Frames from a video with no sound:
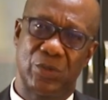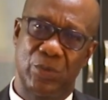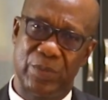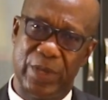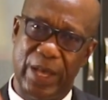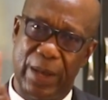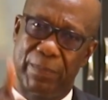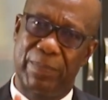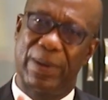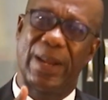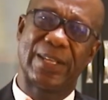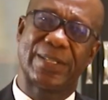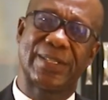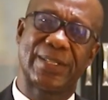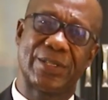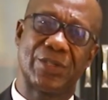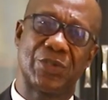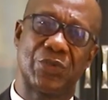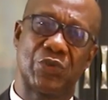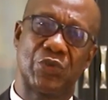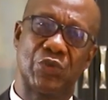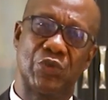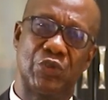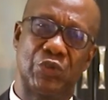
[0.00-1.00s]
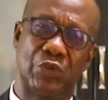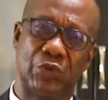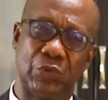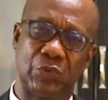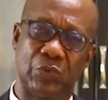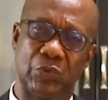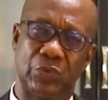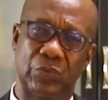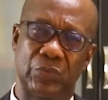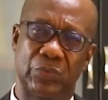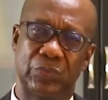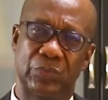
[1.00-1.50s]
to be a blessing to you,
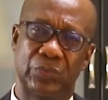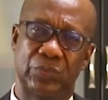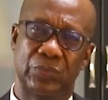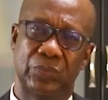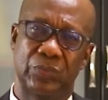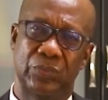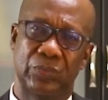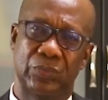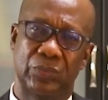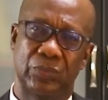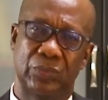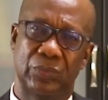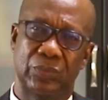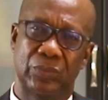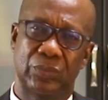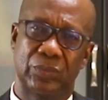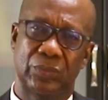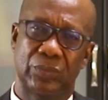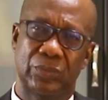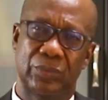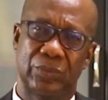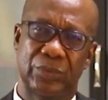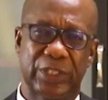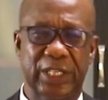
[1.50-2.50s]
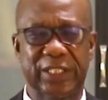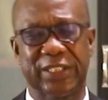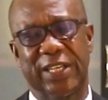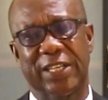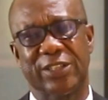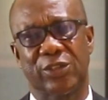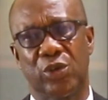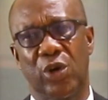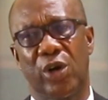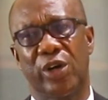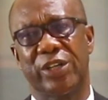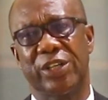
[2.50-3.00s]
just
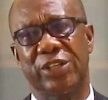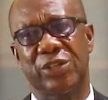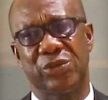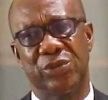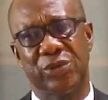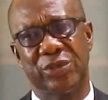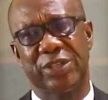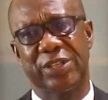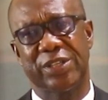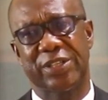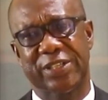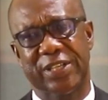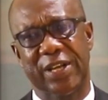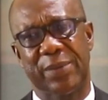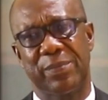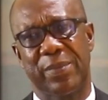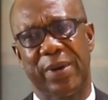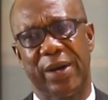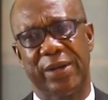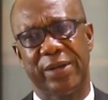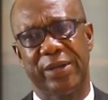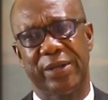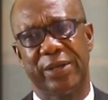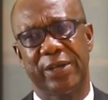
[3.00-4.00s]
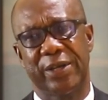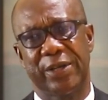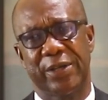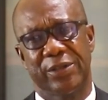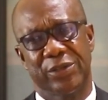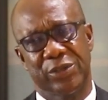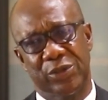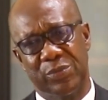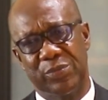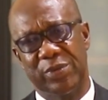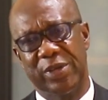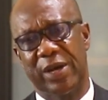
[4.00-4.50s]
as God is using somebody
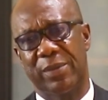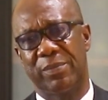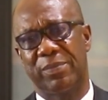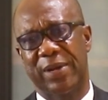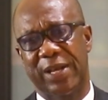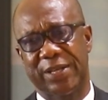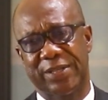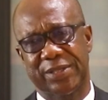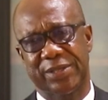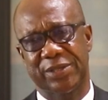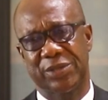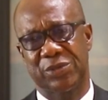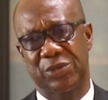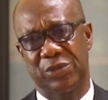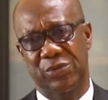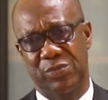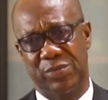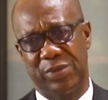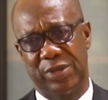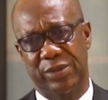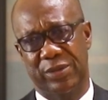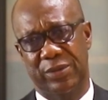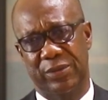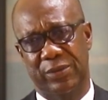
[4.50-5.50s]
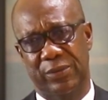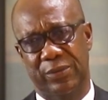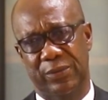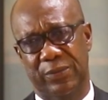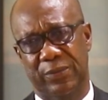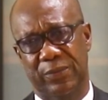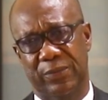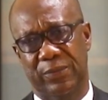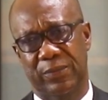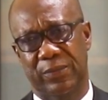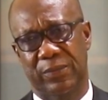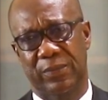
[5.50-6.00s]
to be a blessing to me.
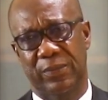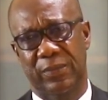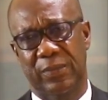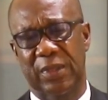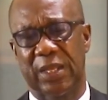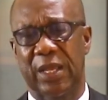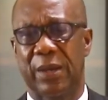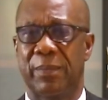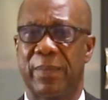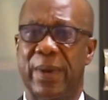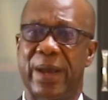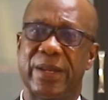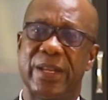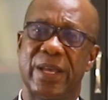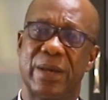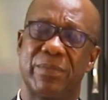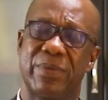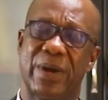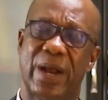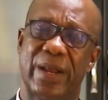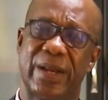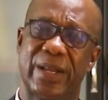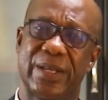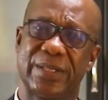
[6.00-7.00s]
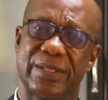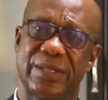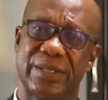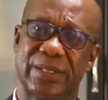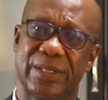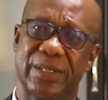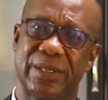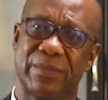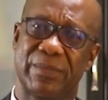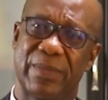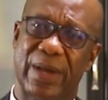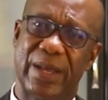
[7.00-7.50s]
My dear brothers,
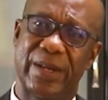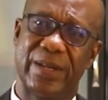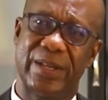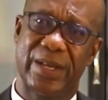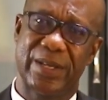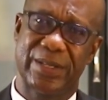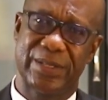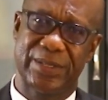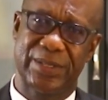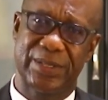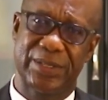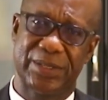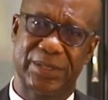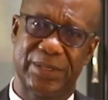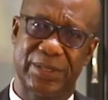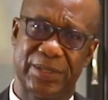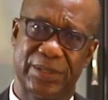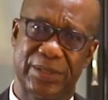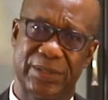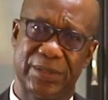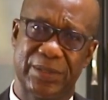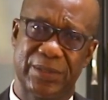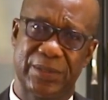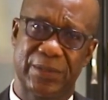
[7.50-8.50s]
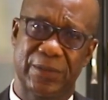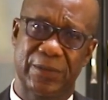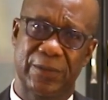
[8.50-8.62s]
my dear sisters.